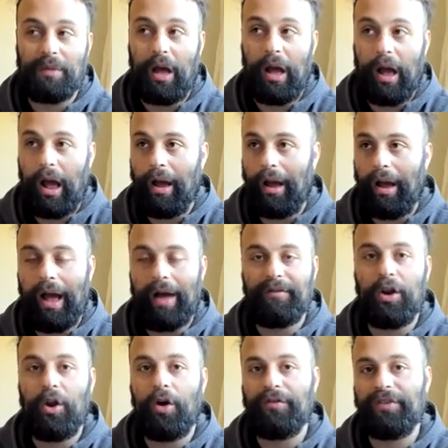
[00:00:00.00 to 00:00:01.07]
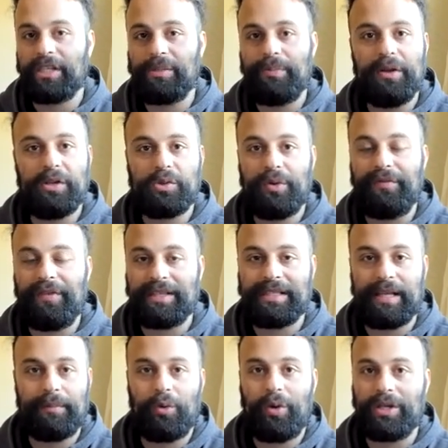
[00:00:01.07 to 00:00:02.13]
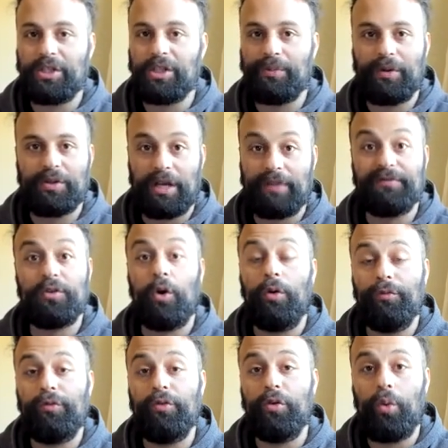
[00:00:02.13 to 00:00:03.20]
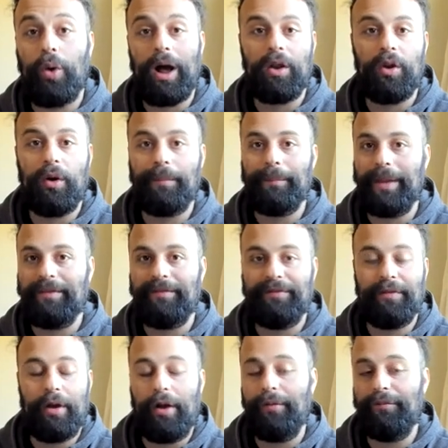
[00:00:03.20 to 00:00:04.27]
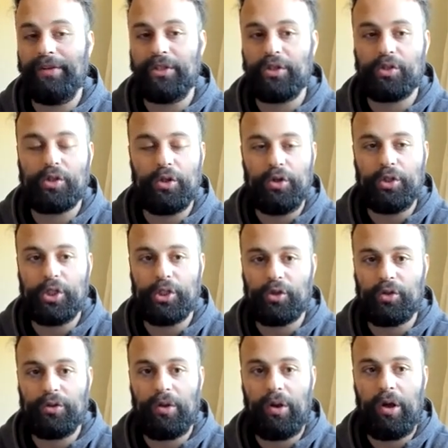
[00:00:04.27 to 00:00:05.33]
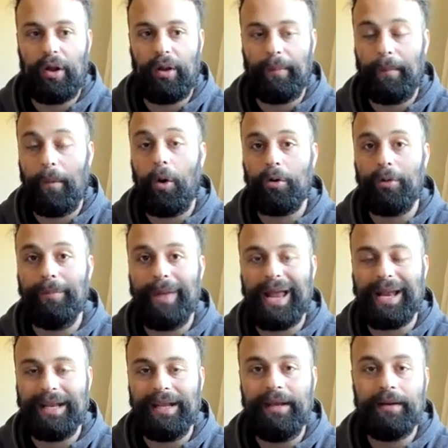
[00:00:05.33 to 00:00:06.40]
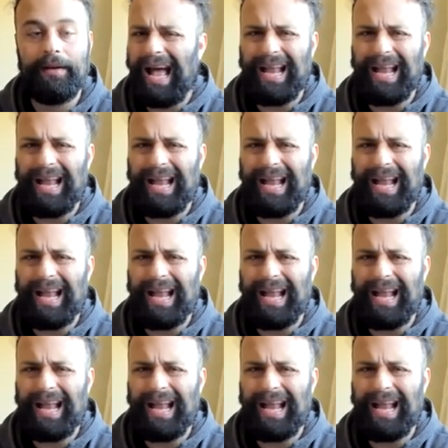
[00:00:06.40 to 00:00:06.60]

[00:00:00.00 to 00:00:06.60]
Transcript: I have a lot of experience with exam questions because I've gone through quite a lot, made video solutions on many.